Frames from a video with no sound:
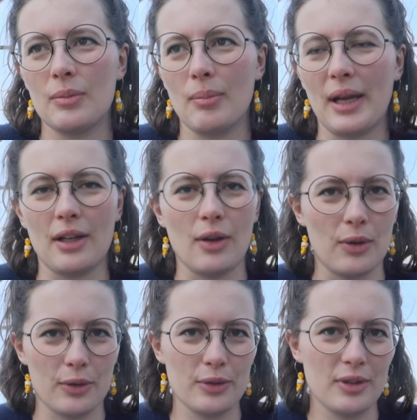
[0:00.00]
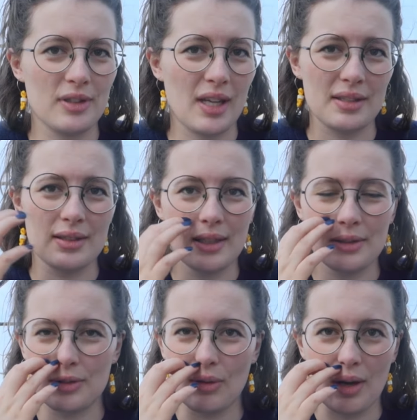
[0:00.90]
make it longer the test
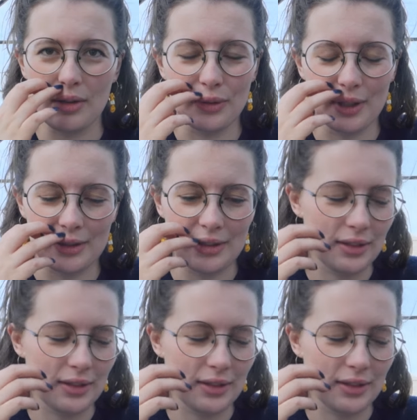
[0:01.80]
knit so I don't think it's,